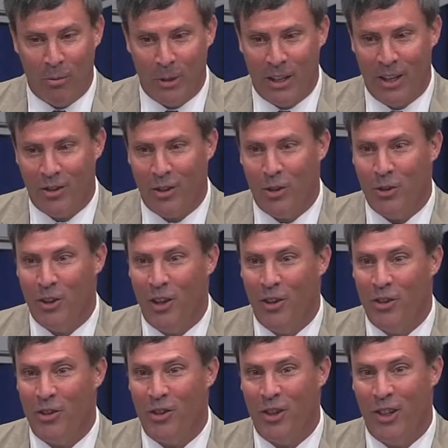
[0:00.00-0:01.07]
but that's a whole other
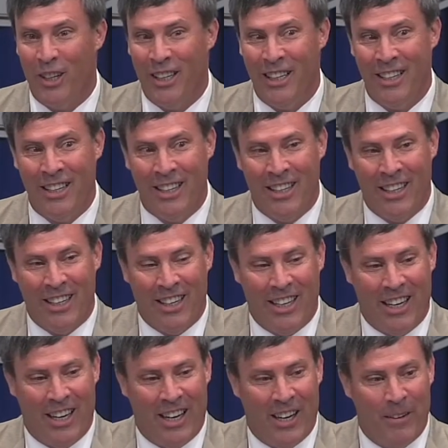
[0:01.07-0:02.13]
story.
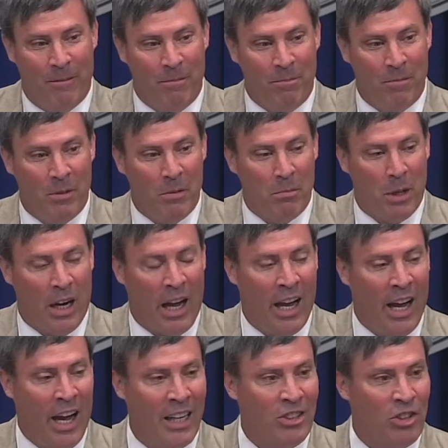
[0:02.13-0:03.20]
But
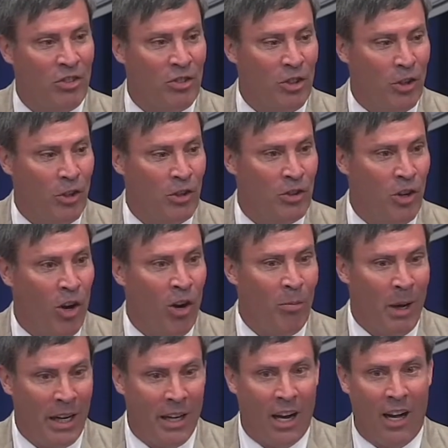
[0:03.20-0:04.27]
I just urge all
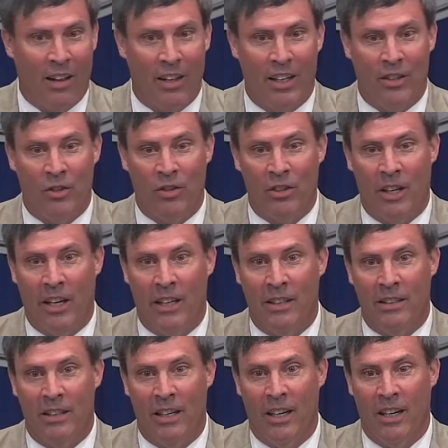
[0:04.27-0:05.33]
my colleagues and